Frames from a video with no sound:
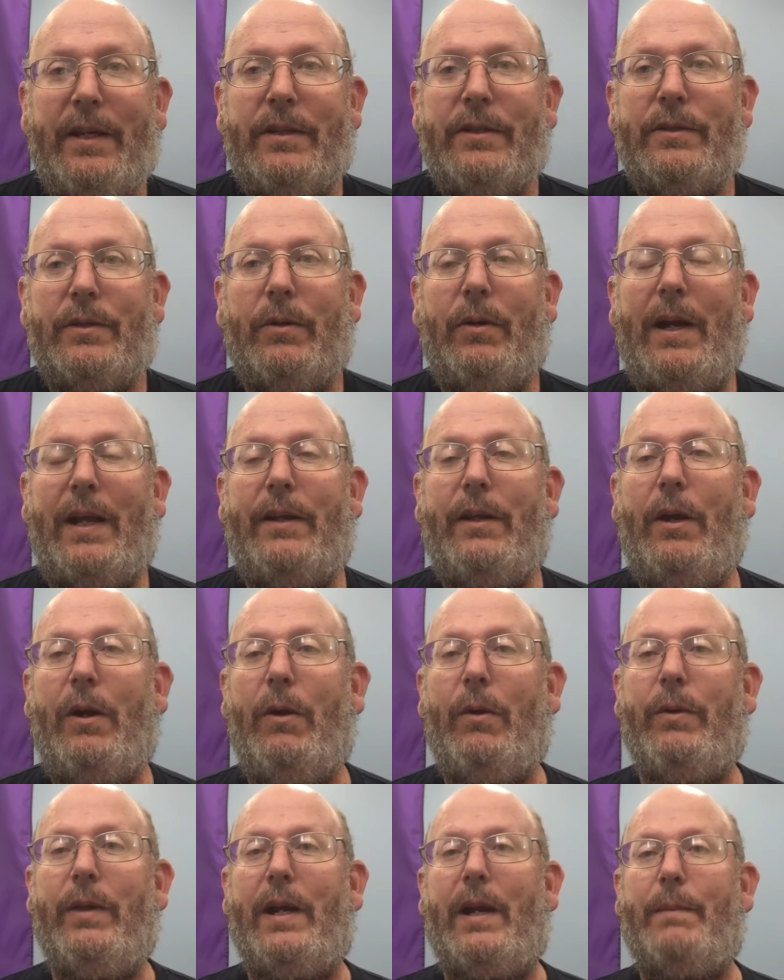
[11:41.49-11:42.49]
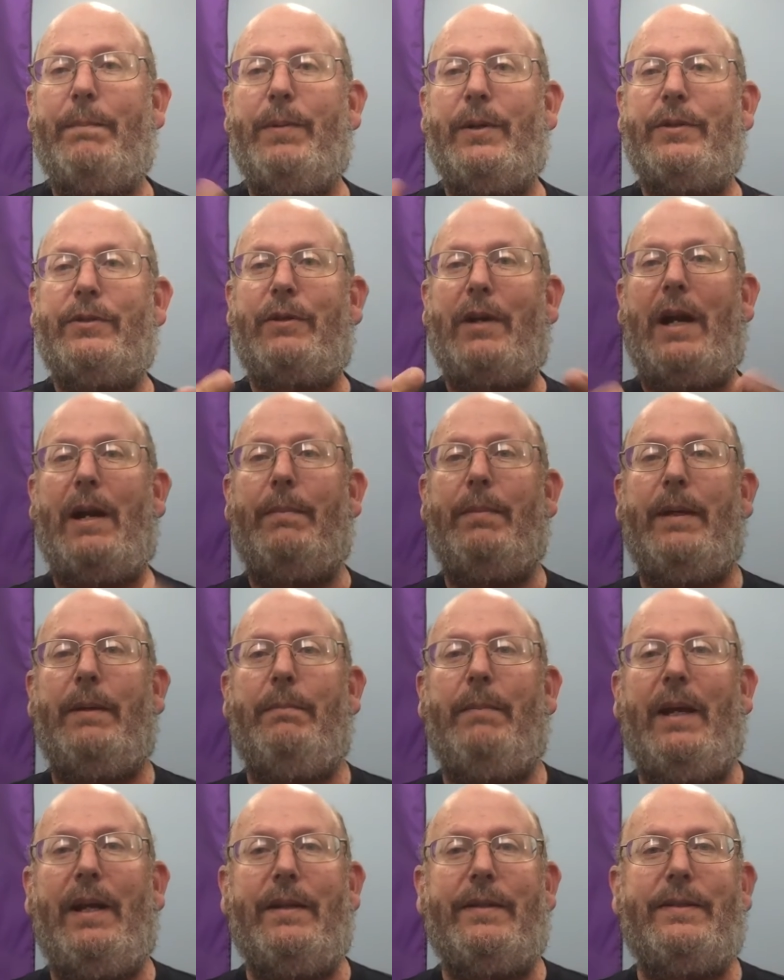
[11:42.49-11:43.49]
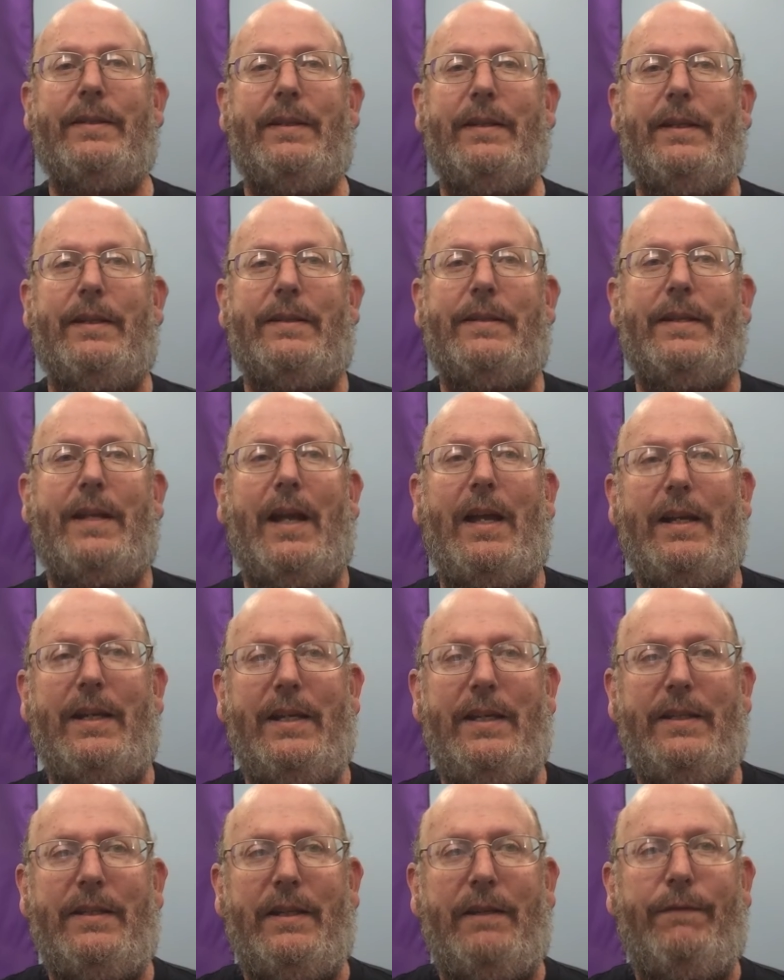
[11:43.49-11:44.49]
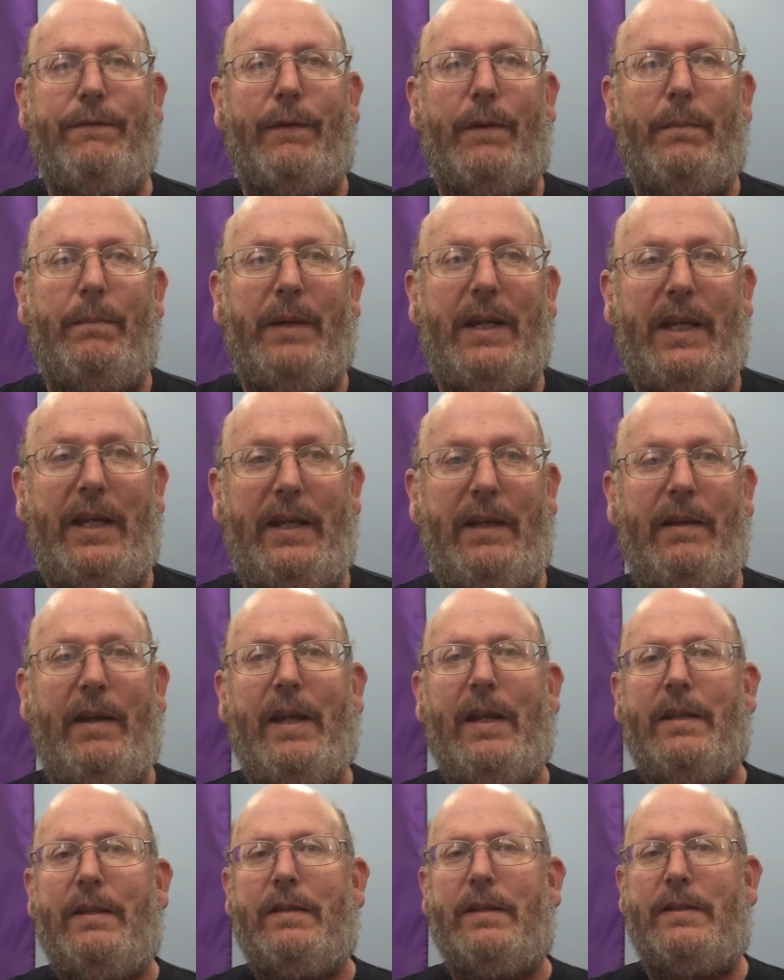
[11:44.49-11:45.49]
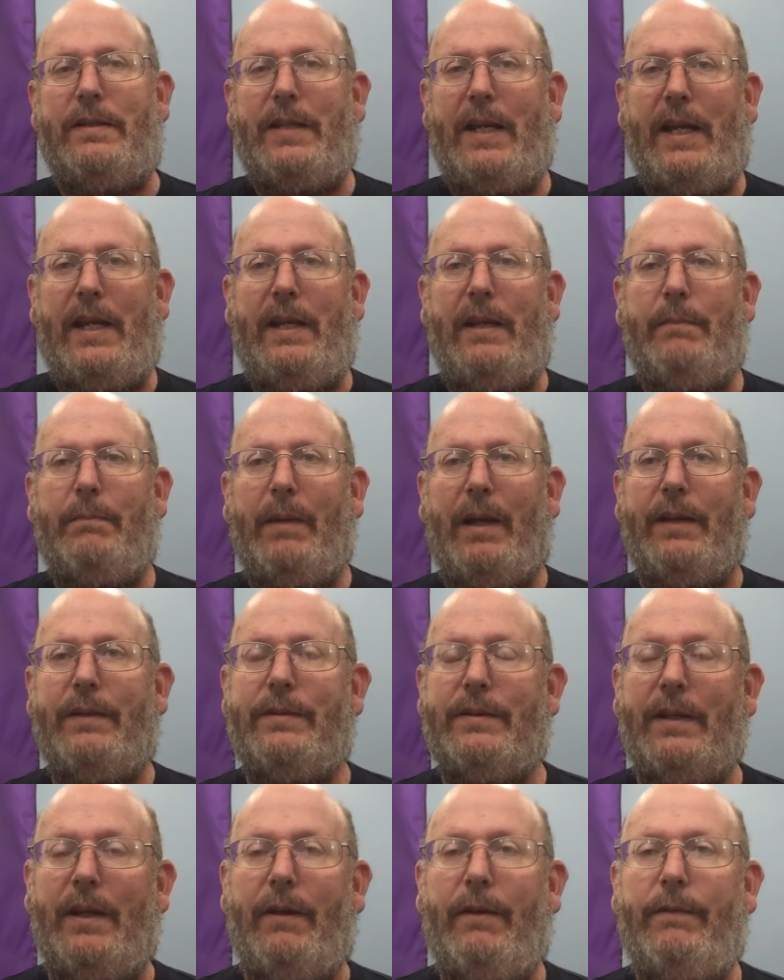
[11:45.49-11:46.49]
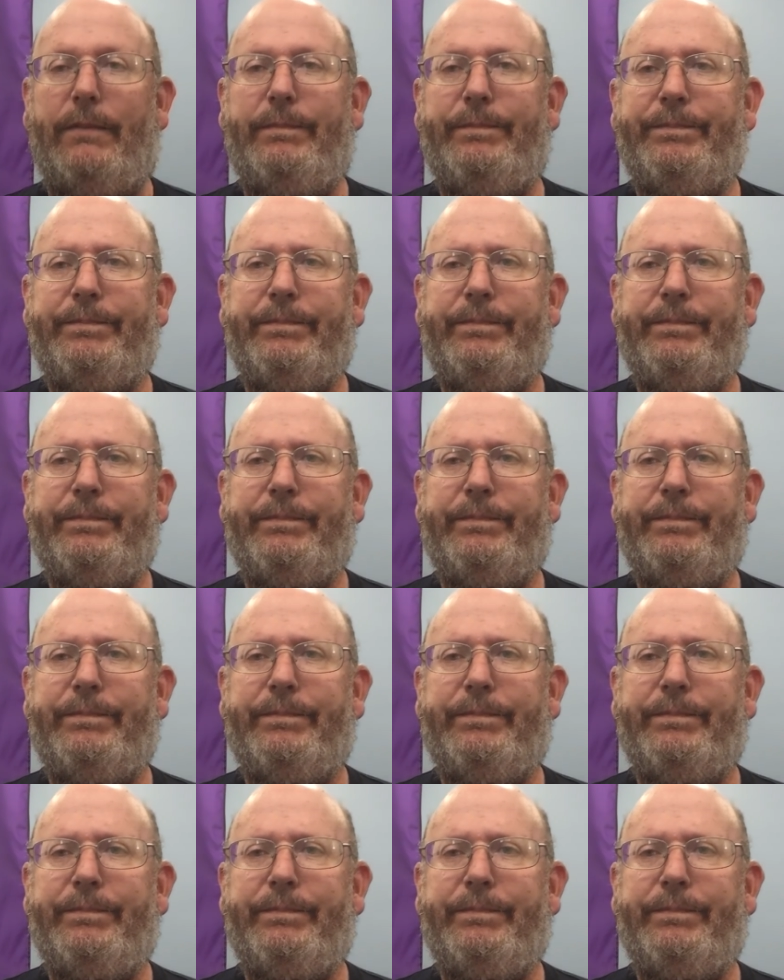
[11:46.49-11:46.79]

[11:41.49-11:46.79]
So I know that I'm prescribing medicine that's not easy for me to take myself.